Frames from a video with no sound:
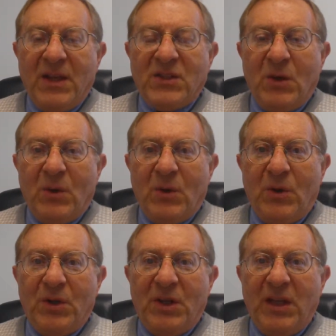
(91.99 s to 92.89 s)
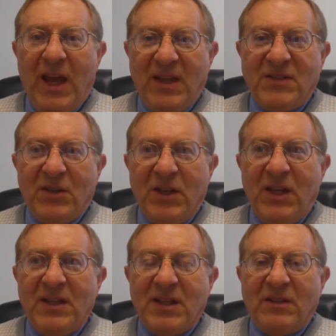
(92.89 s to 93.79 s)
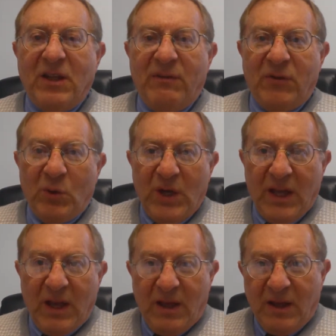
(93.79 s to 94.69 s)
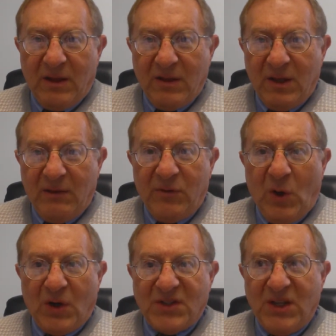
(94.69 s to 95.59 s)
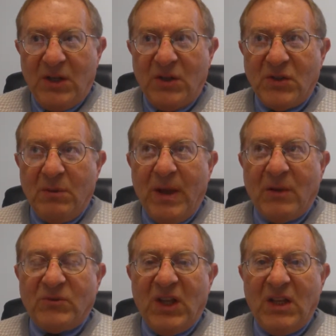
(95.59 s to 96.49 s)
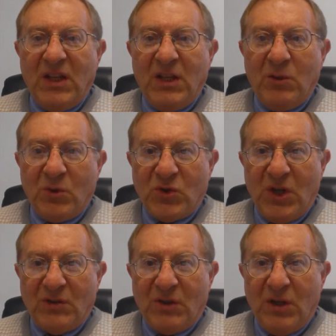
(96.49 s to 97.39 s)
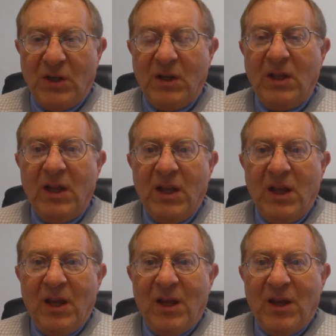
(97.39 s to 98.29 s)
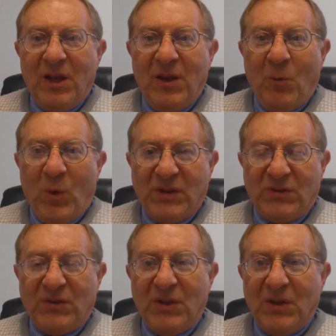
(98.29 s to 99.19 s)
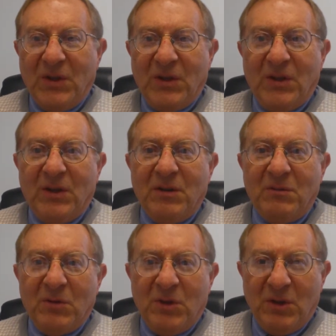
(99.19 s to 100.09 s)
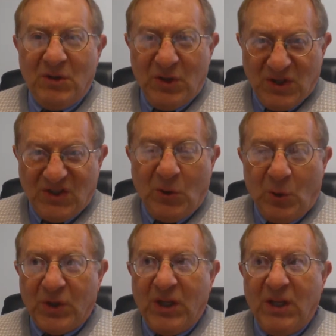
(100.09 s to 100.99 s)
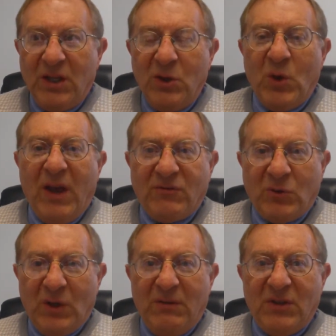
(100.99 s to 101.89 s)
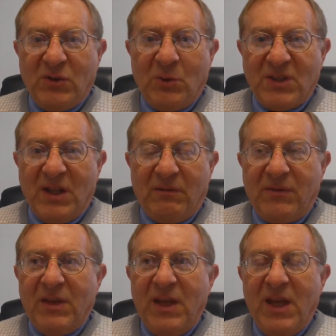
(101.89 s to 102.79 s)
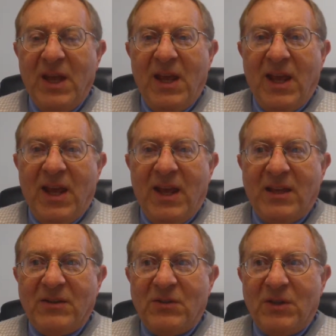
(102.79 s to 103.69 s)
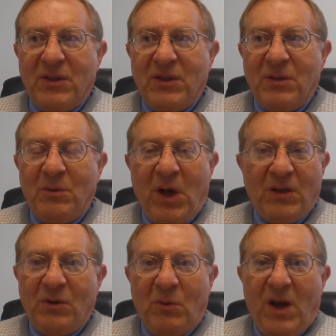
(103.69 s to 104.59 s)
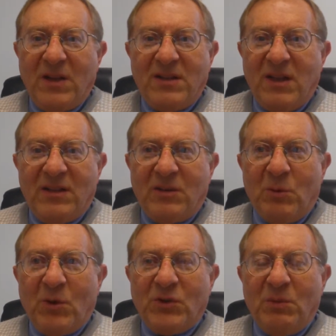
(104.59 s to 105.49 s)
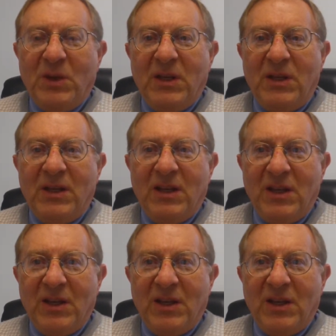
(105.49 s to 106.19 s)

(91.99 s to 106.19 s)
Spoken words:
So the answer is that if you are serious about telling your children what the story, you have to live it yourself, and otherwise it won't be